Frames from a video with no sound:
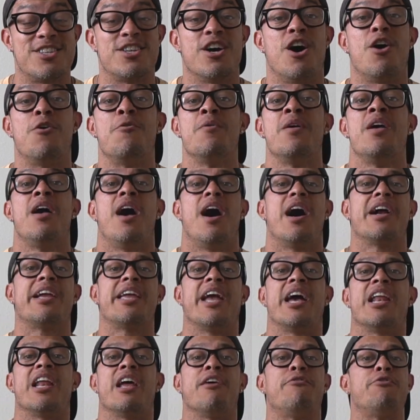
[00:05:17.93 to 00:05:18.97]
So
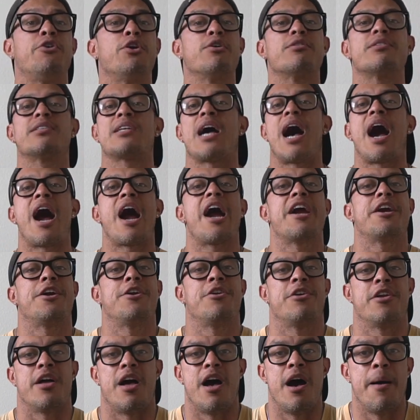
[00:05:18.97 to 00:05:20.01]
again, if you're
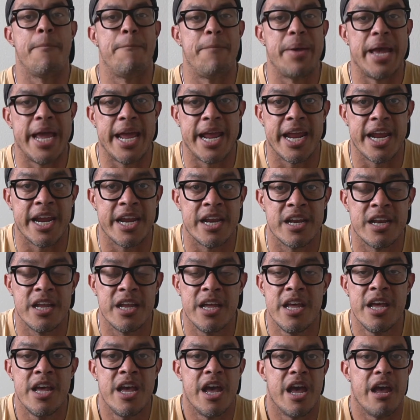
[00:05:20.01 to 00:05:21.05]
tired of
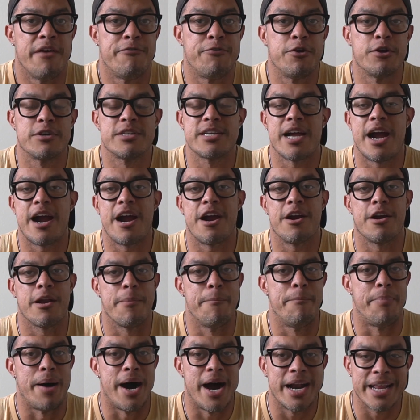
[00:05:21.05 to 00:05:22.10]
pain, if you're tired
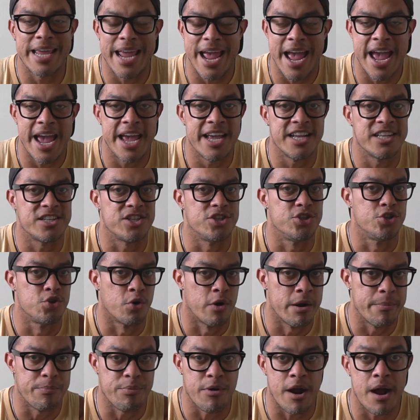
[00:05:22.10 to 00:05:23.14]
of body aches,
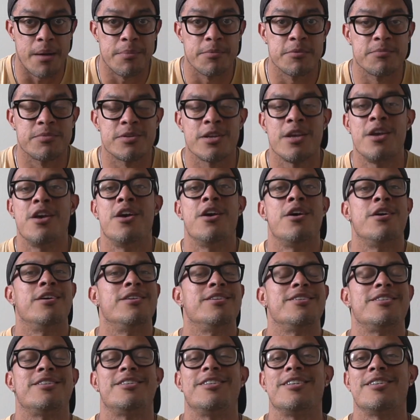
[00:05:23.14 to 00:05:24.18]
joint problems,
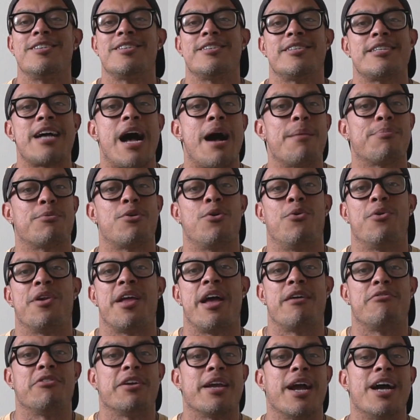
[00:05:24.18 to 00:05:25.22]
just stop going
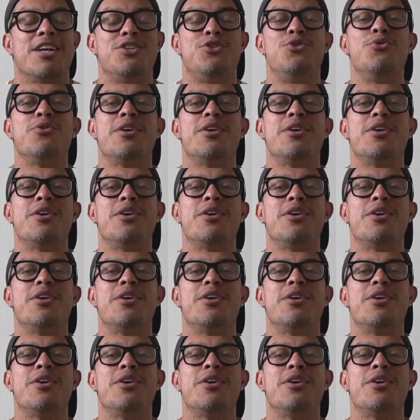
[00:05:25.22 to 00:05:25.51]
heavy, guys.